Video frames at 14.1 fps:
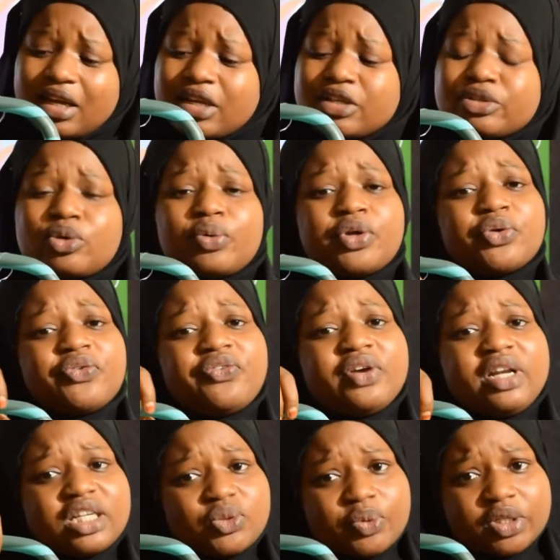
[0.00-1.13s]
So when you fill
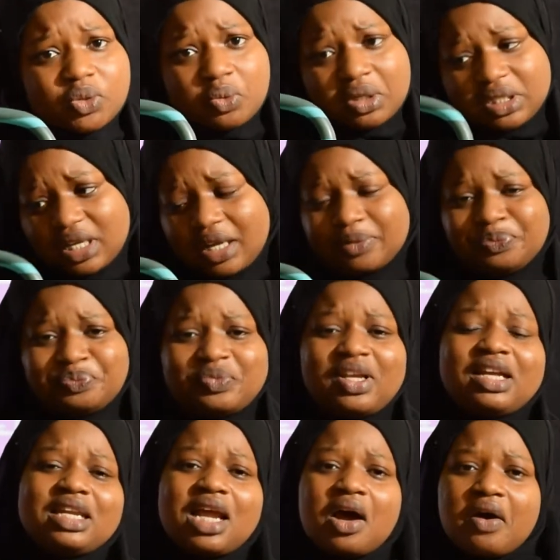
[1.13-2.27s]
it with water,
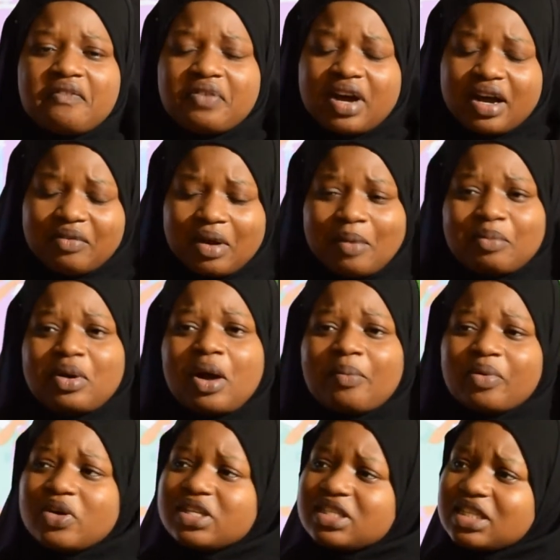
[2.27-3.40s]
now I'm
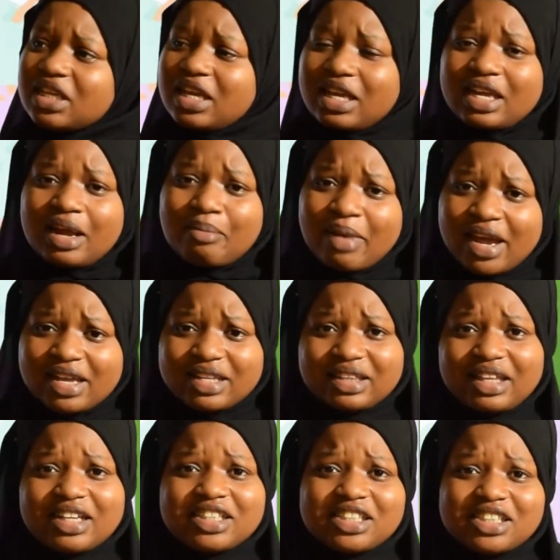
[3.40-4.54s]
going to get my
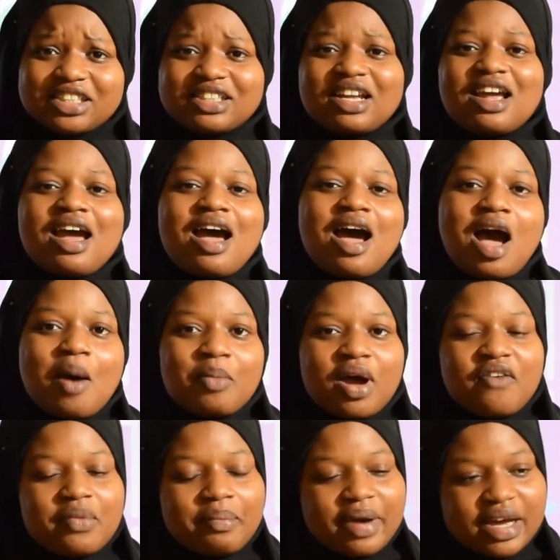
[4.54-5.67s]
intention. I'm
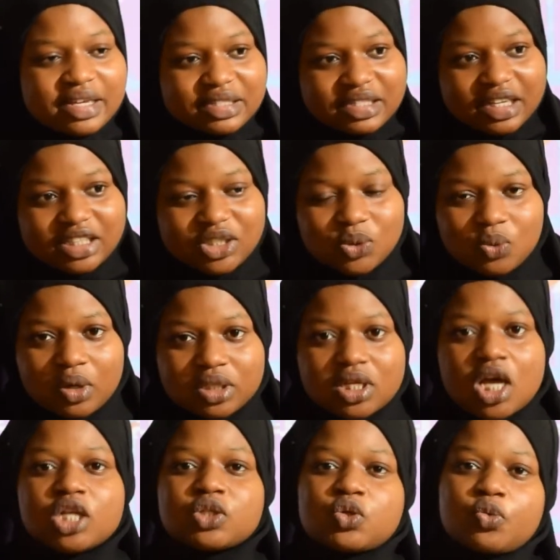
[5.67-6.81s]
having my intention what?
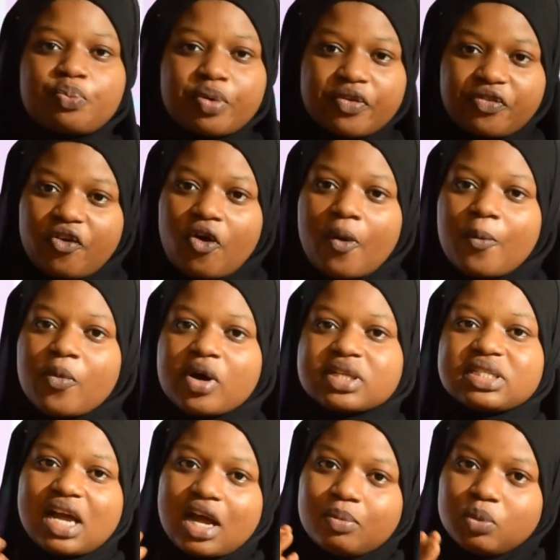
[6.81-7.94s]
To perform what?
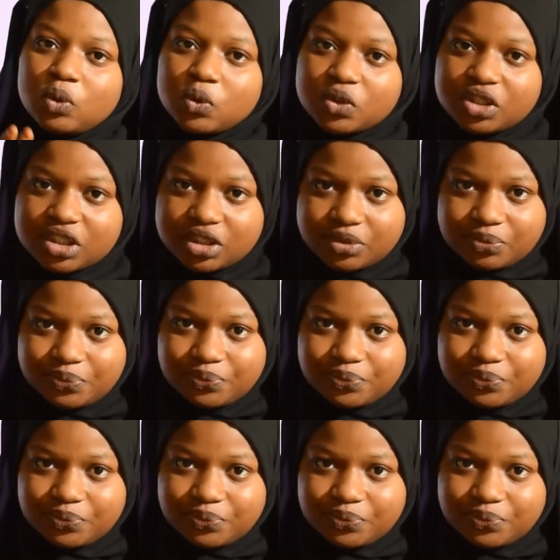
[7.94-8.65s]
Ablution.